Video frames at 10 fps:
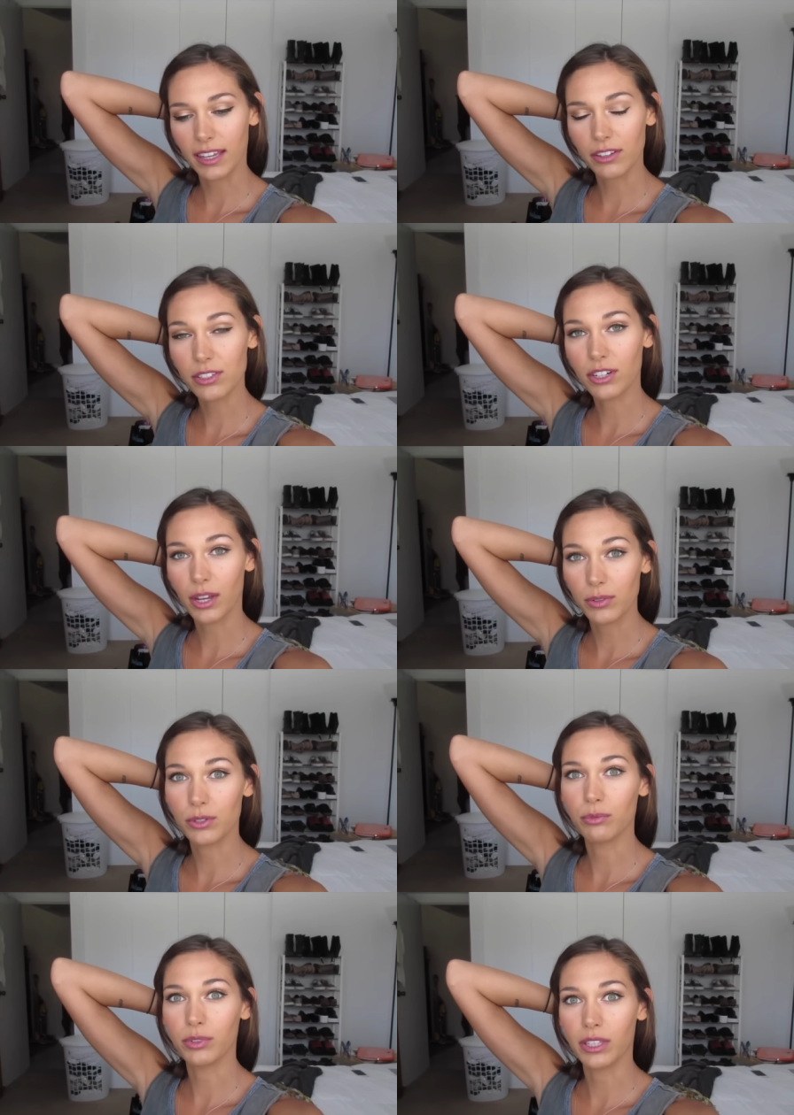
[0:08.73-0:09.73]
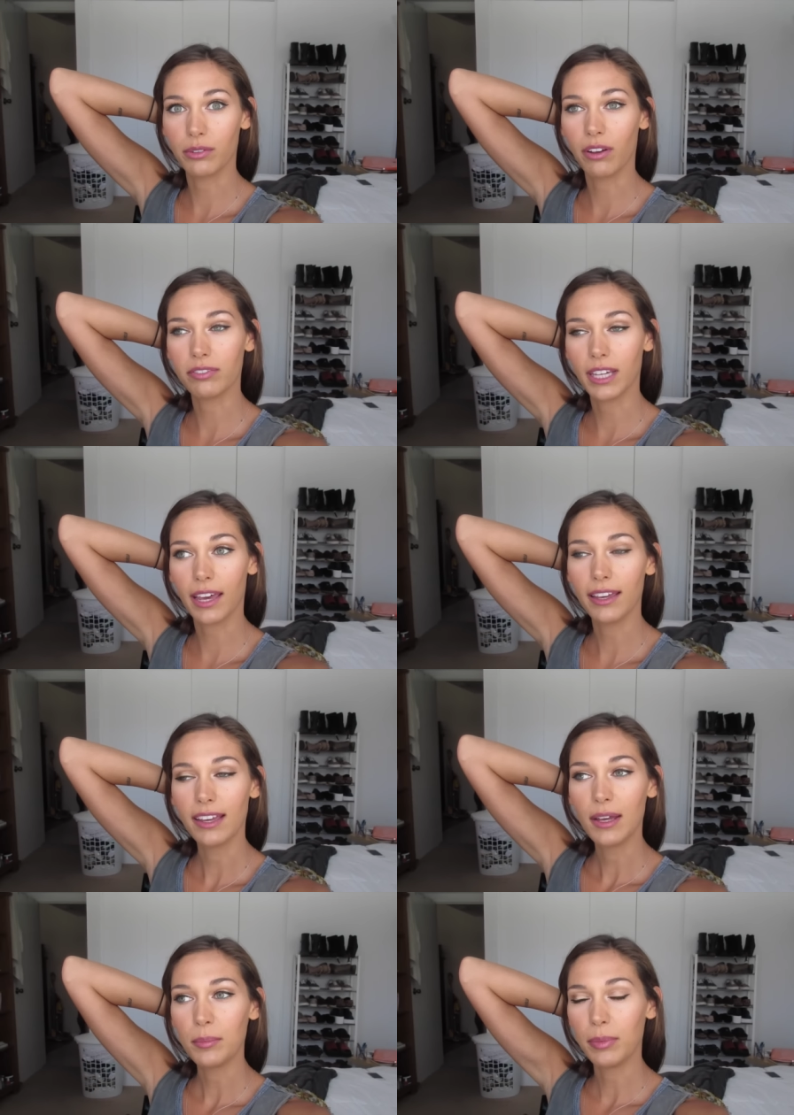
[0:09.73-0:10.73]
Yesterday was a really rough day,
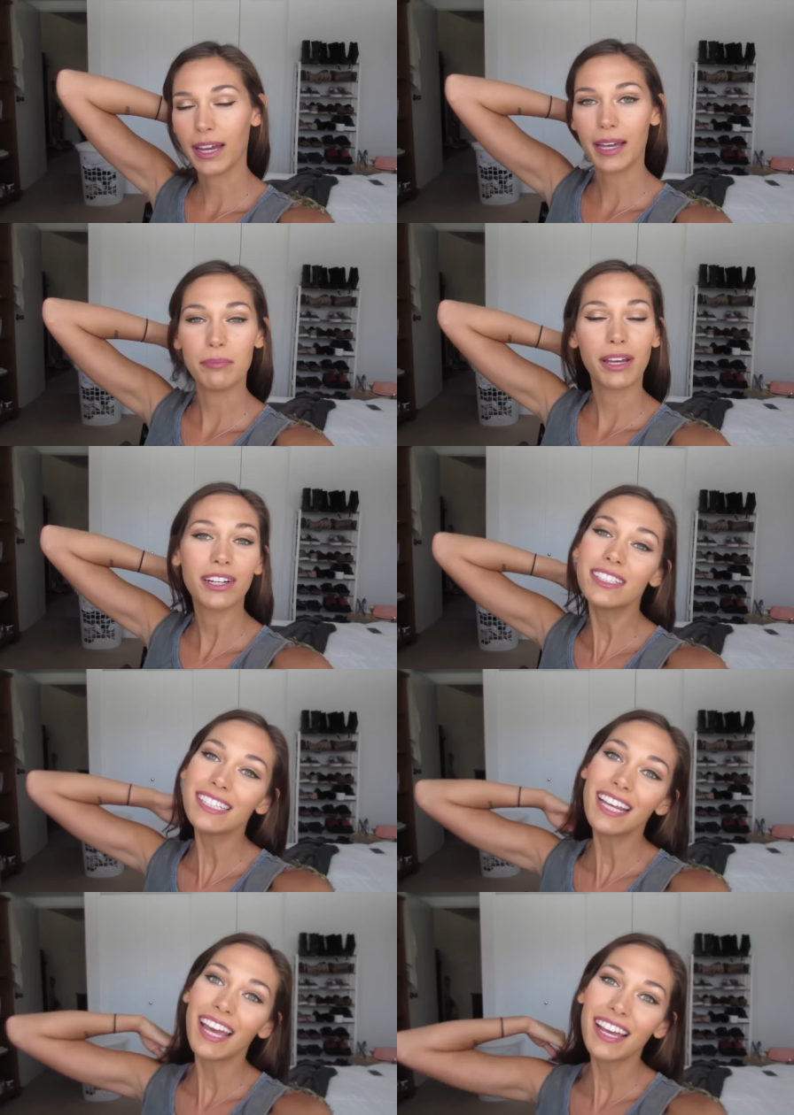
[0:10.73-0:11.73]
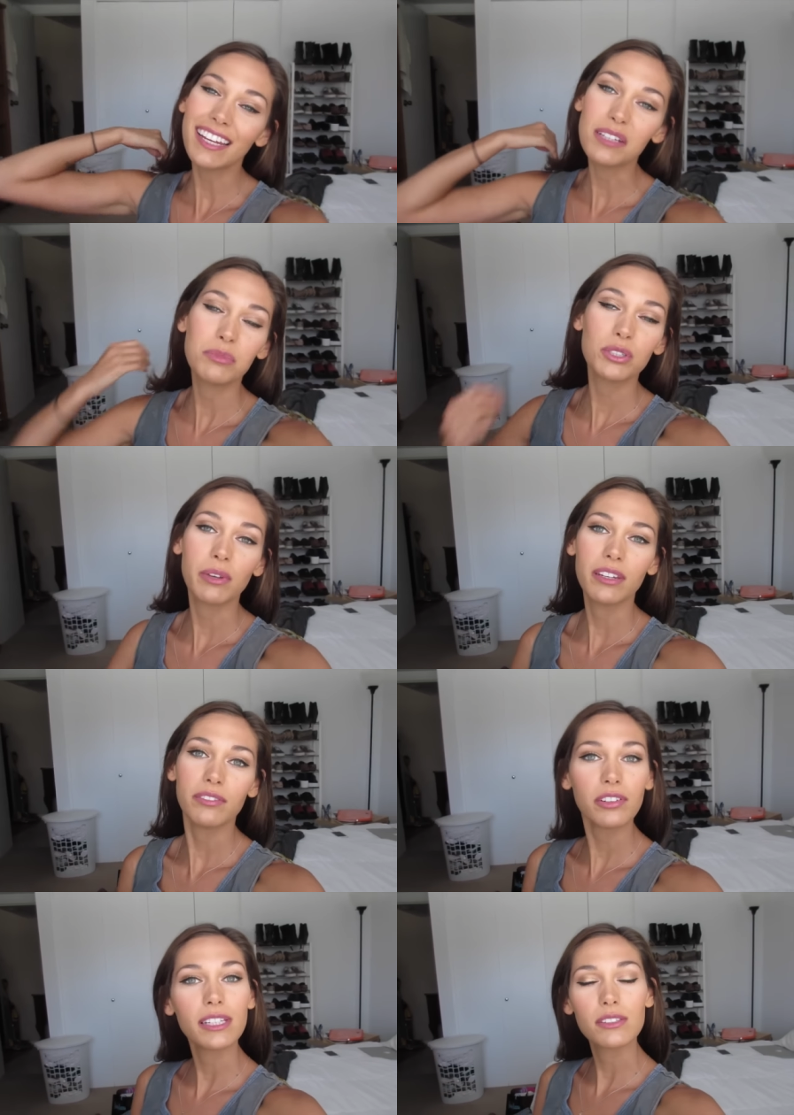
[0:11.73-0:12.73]
but I'm better today and I'm just waiting
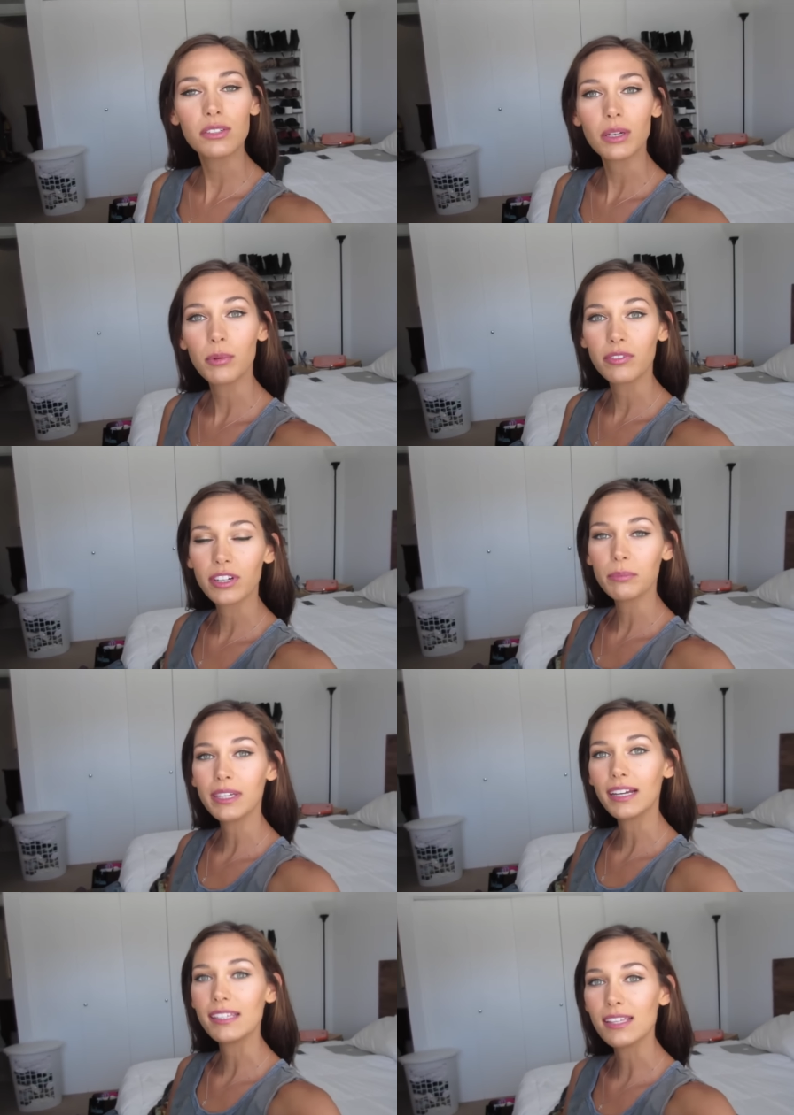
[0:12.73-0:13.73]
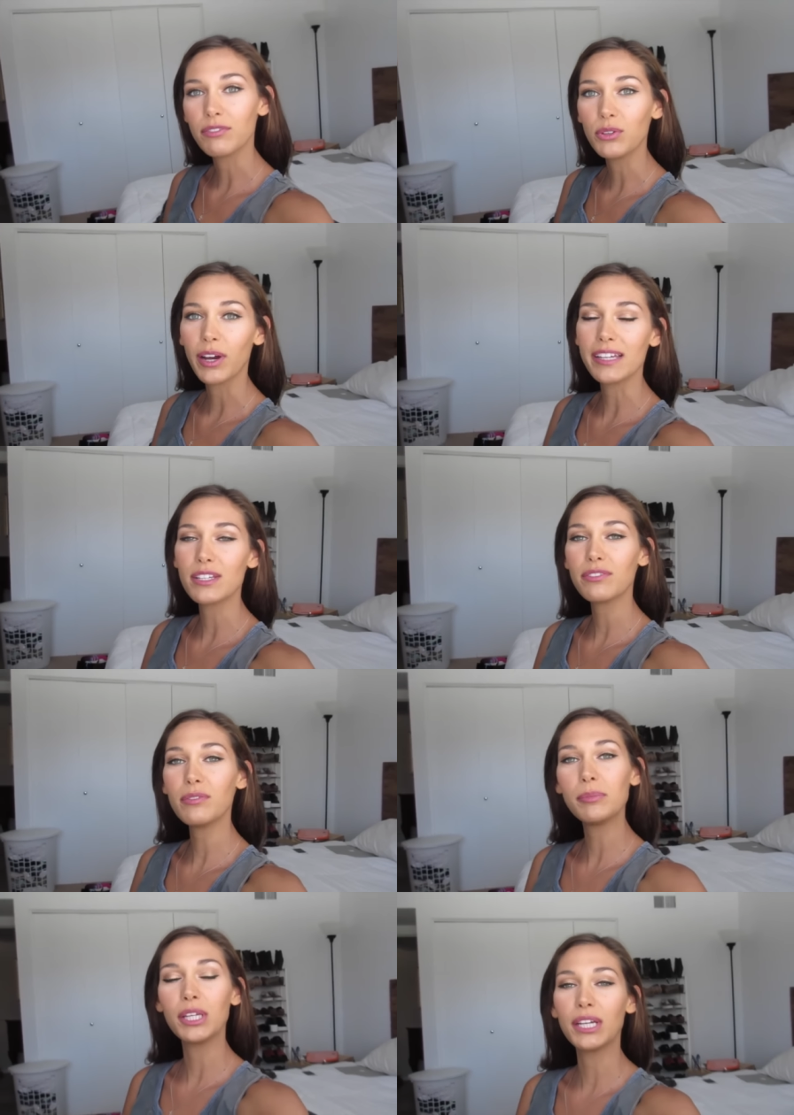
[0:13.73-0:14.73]
for Liesl to come over because if you guys are
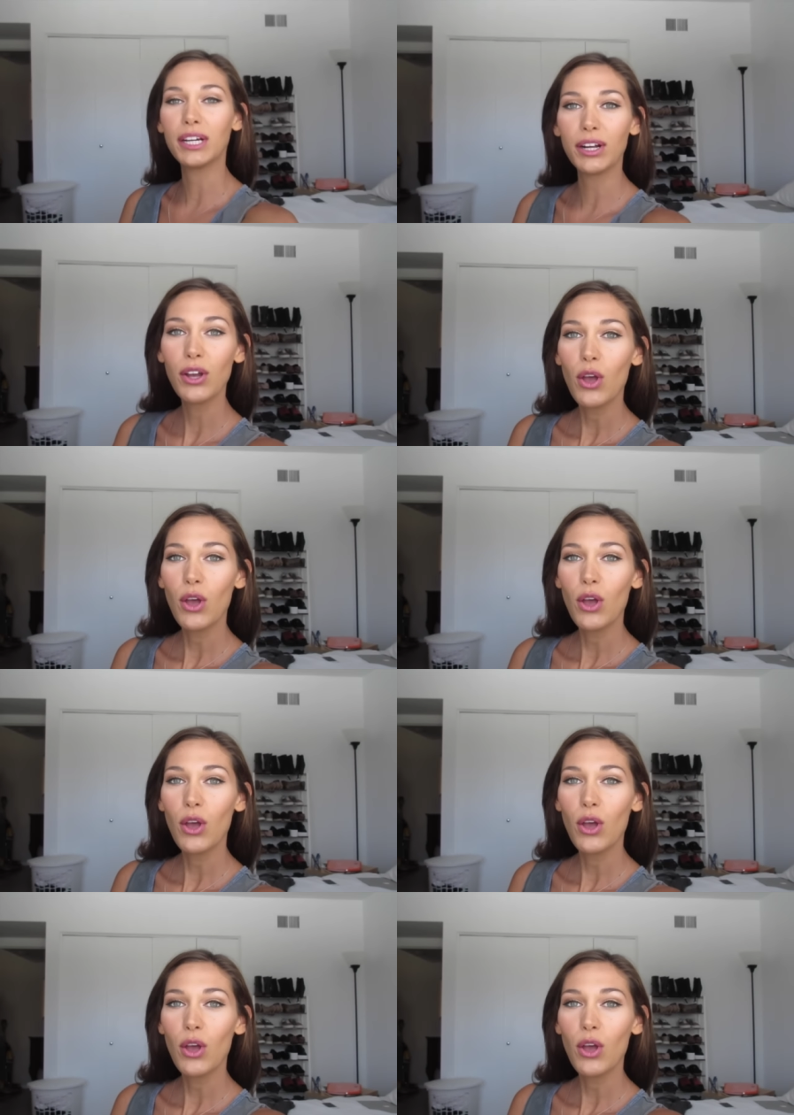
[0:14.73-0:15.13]
familiar